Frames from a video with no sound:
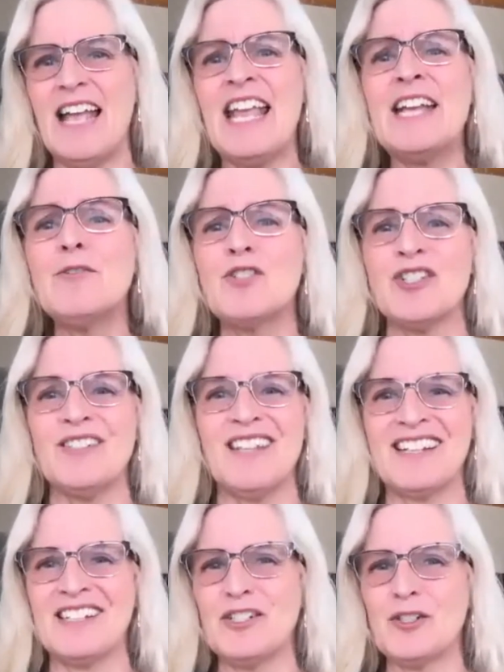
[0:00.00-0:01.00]
androgen
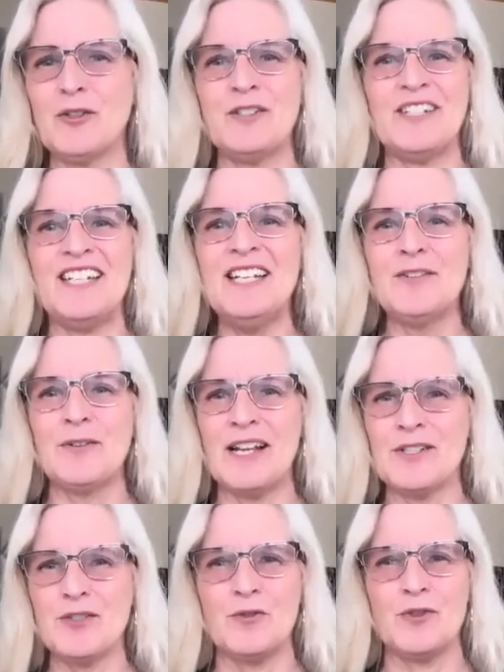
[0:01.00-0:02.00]
that can turn to either
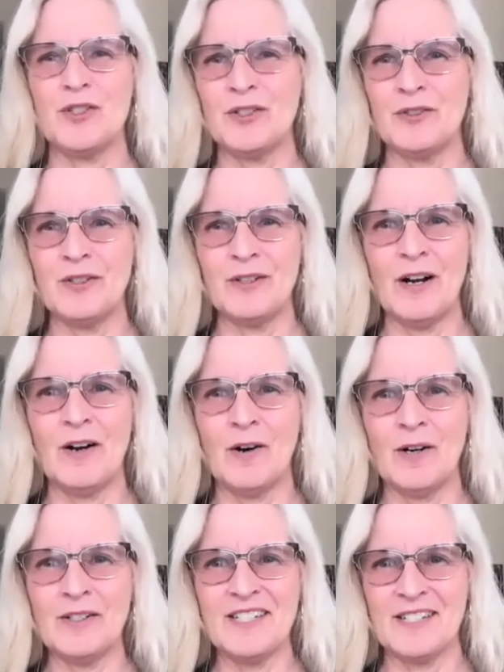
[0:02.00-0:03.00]
estrogen
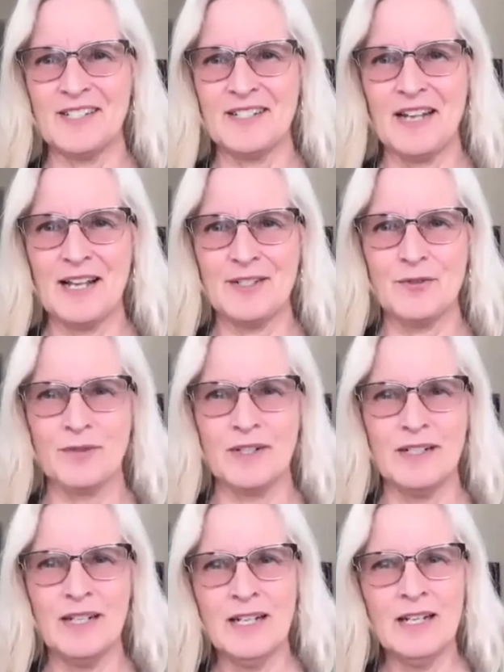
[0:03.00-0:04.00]
or testosterone.